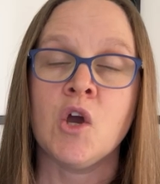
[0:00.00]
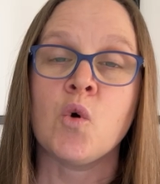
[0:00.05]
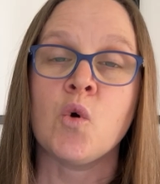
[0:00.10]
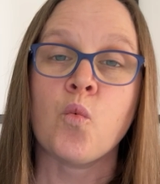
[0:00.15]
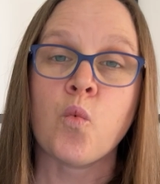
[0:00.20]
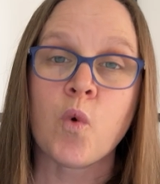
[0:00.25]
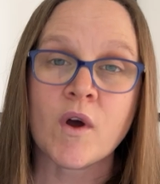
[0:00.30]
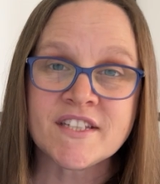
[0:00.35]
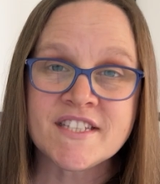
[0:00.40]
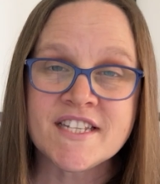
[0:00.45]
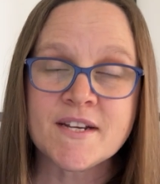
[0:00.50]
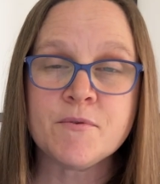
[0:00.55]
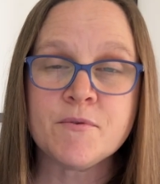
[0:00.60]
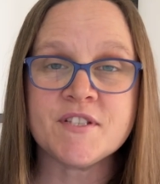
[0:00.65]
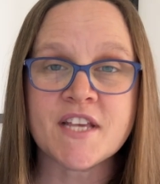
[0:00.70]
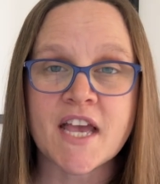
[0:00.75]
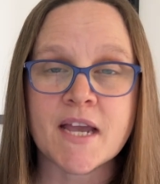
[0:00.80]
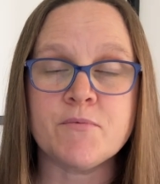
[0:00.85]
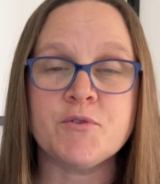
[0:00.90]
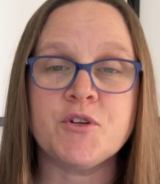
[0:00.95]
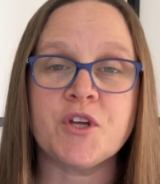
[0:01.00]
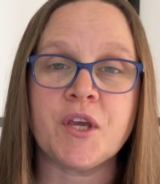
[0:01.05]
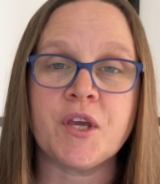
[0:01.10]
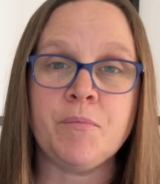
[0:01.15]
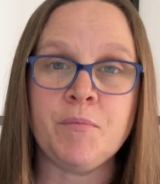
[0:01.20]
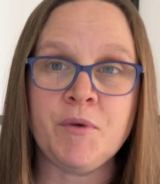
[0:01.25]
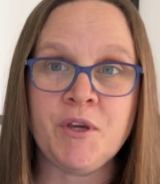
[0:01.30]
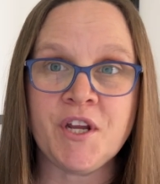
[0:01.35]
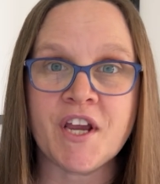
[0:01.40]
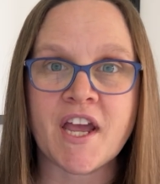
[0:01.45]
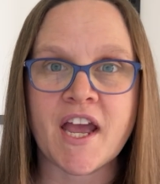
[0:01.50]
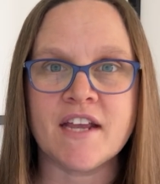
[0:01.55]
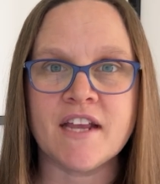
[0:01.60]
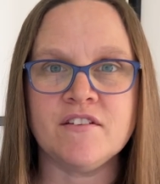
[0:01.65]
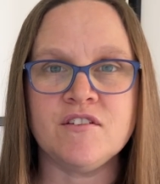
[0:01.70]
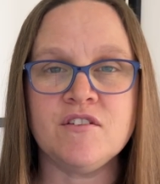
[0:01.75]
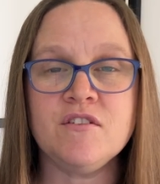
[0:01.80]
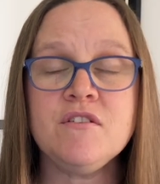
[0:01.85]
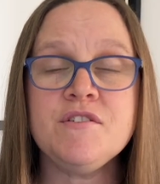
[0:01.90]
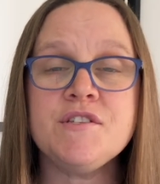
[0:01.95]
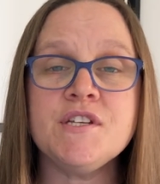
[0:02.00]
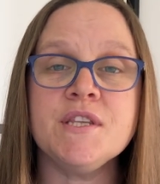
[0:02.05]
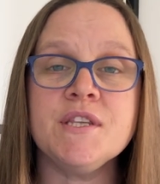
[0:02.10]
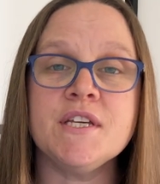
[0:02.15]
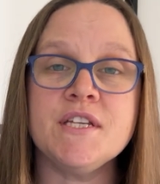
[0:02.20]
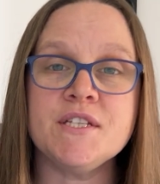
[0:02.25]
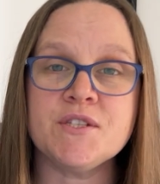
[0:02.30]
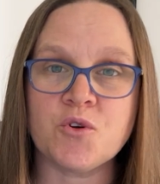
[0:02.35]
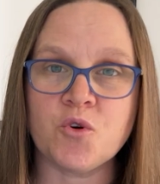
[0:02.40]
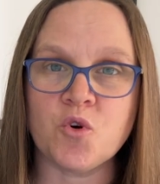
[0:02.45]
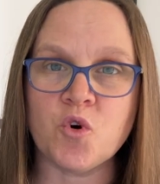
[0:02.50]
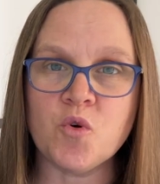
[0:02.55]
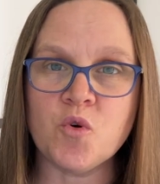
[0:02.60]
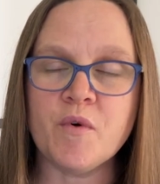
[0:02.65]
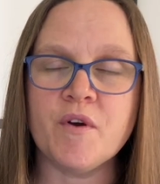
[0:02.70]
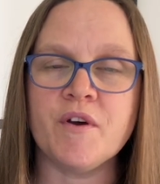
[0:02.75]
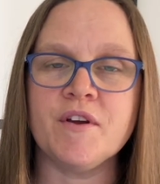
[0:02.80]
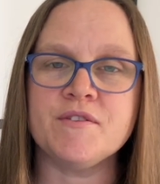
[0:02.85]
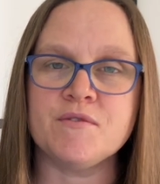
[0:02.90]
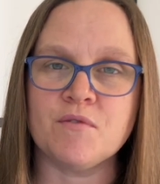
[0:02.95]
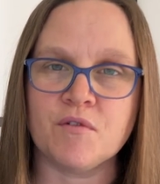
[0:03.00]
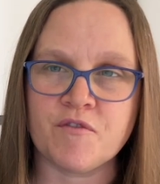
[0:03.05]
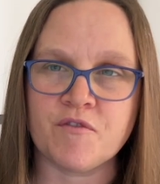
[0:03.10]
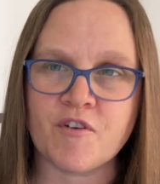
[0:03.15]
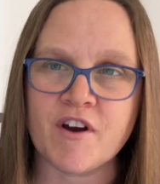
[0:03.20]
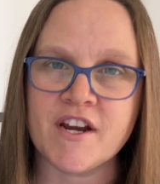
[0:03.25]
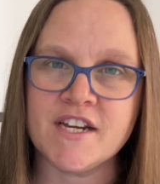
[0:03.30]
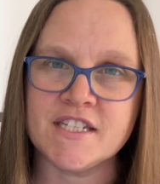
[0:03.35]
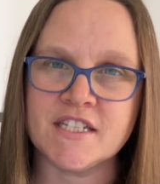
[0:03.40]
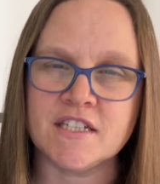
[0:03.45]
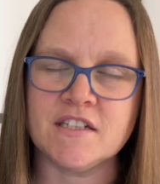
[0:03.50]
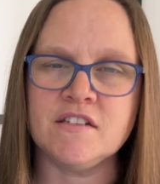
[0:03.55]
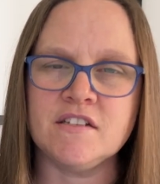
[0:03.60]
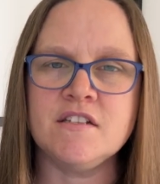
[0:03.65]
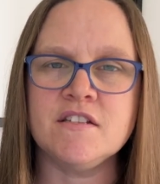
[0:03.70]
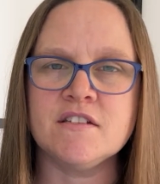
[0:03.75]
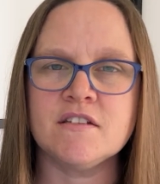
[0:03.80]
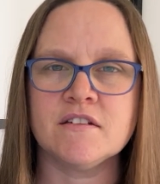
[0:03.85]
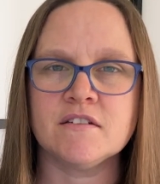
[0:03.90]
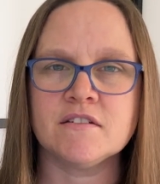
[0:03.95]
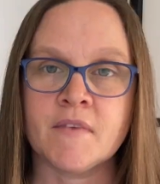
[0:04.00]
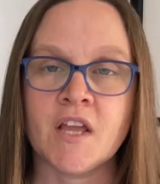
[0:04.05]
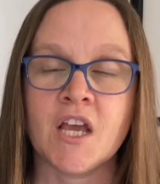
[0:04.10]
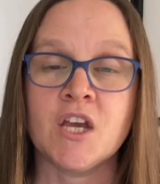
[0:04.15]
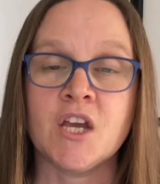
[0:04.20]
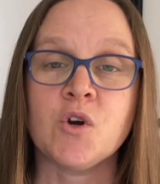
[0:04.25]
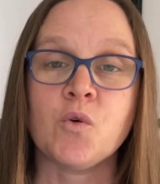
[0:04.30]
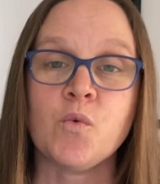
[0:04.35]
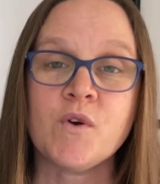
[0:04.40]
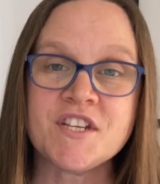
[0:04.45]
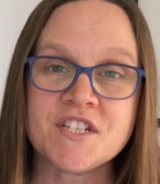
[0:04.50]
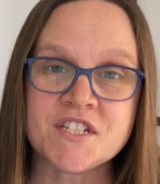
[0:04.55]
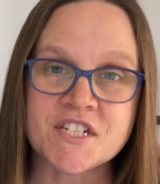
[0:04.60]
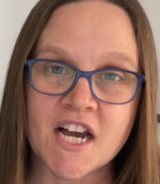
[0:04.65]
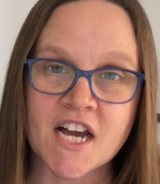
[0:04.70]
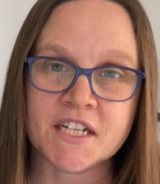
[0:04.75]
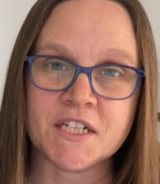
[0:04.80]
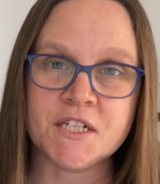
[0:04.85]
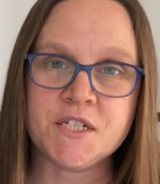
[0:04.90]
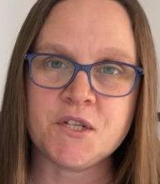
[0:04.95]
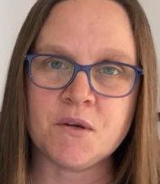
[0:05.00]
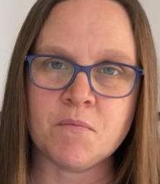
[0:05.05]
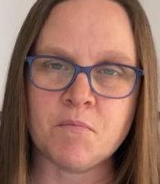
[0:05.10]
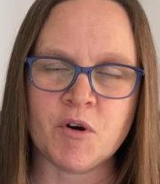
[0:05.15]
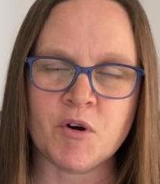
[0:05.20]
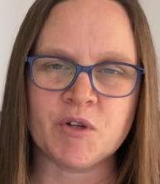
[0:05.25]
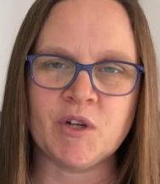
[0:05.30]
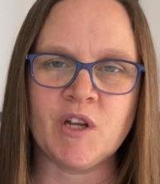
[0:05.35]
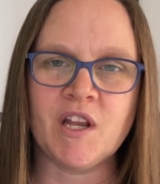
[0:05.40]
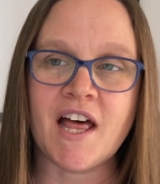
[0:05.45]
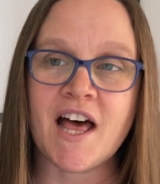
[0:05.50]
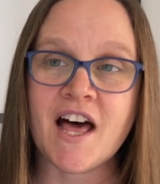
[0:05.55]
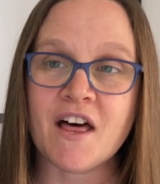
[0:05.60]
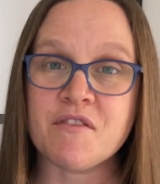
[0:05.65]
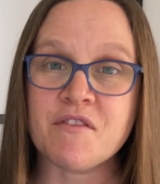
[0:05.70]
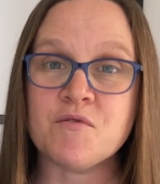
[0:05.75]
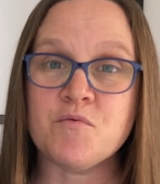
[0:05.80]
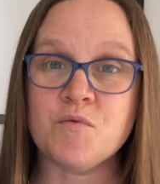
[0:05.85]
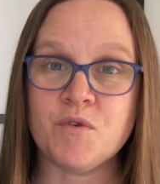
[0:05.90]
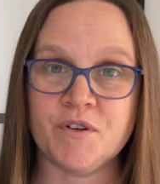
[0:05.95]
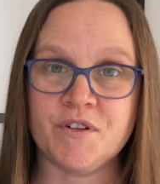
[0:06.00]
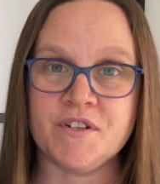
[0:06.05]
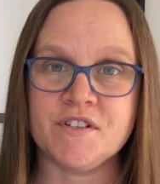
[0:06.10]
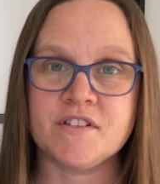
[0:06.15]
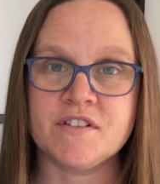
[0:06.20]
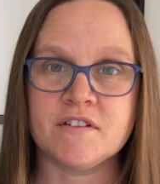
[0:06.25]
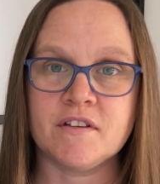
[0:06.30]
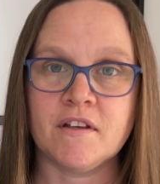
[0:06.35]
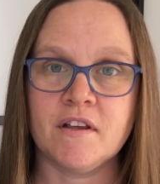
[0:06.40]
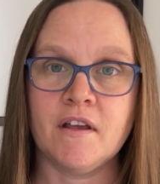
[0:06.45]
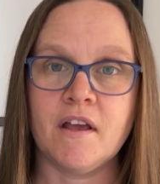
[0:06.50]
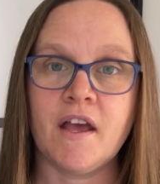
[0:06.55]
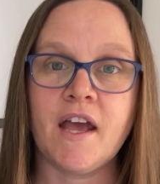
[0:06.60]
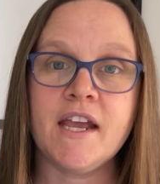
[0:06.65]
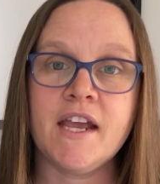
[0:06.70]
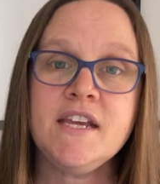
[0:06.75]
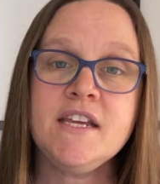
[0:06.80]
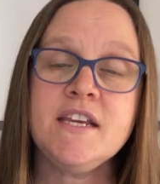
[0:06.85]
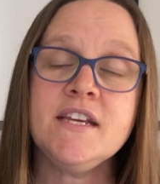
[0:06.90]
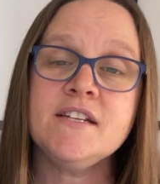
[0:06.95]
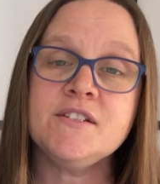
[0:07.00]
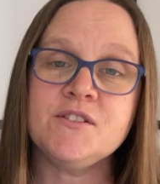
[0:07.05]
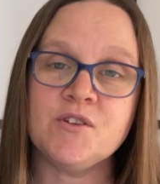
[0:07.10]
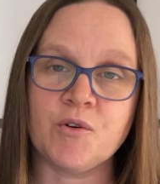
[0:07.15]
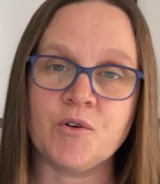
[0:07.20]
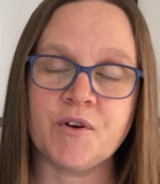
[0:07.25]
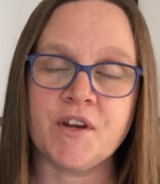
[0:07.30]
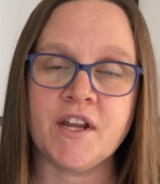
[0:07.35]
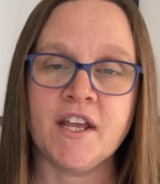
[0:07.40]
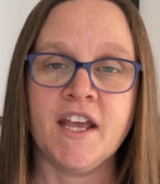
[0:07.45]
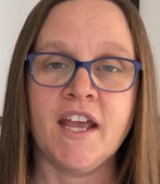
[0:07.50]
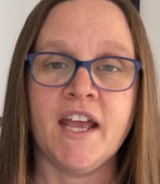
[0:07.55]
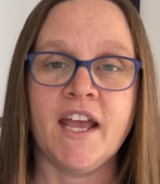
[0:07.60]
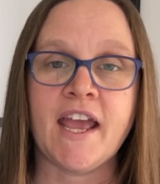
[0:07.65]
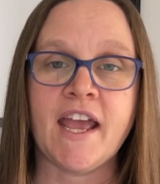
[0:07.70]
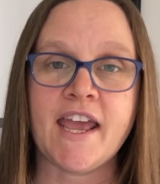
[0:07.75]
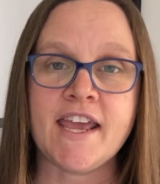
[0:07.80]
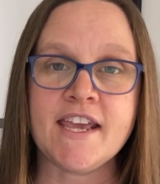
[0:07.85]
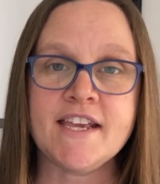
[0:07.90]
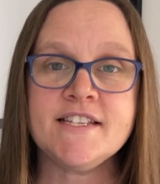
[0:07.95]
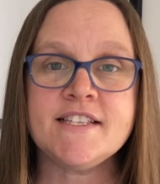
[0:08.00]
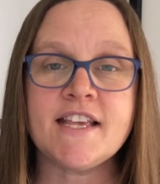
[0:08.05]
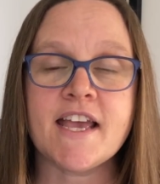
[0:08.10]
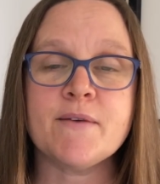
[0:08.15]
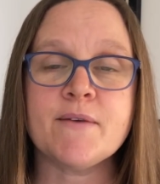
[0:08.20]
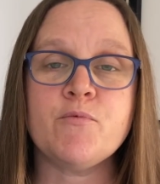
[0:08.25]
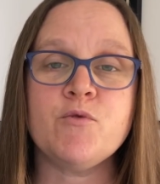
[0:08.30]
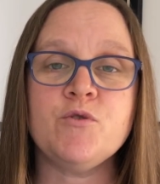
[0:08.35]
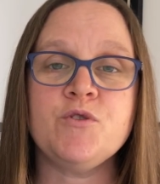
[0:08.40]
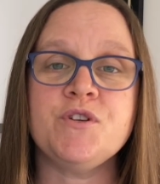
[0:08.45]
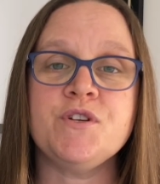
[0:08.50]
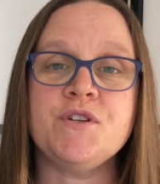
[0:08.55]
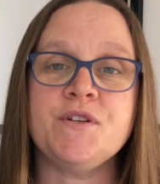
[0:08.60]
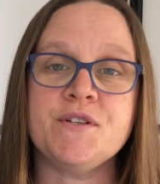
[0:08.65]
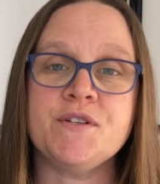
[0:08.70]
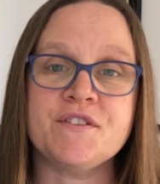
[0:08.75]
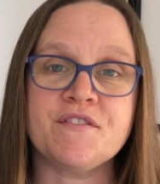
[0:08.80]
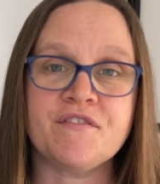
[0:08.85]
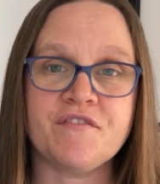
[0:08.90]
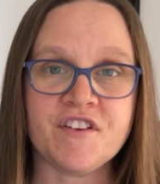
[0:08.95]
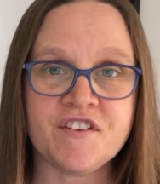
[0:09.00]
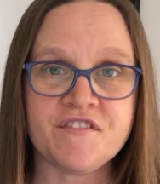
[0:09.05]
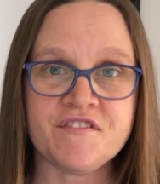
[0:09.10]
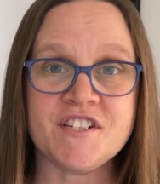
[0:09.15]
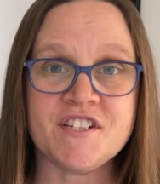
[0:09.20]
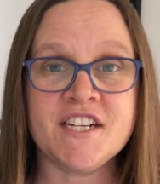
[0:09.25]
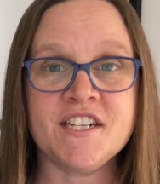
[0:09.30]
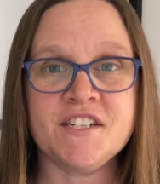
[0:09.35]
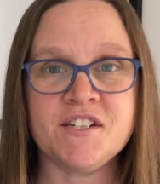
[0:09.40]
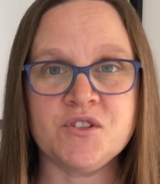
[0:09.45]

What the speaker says: Once he was able to communicate using these core words or phrases, we started to model other words. 8 years on, he's able to use 15 to